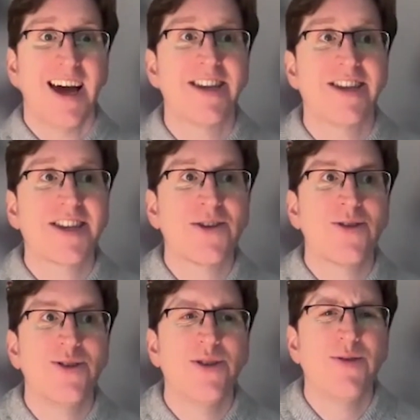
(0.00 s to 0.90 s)
And so
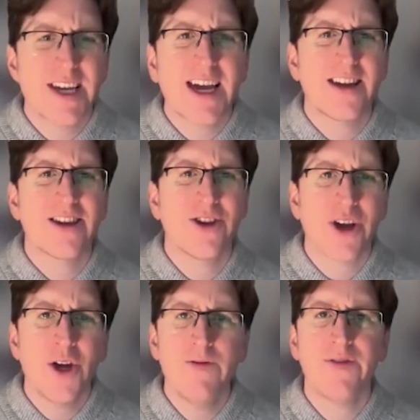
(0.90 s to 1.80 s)
you really get a good
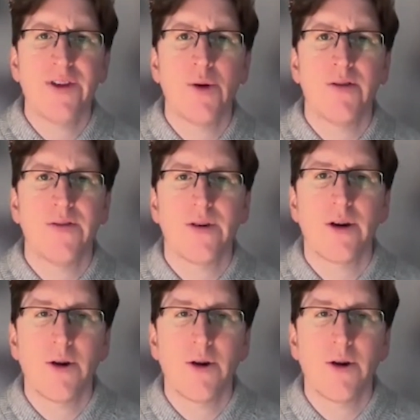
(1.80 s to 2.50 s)
overview of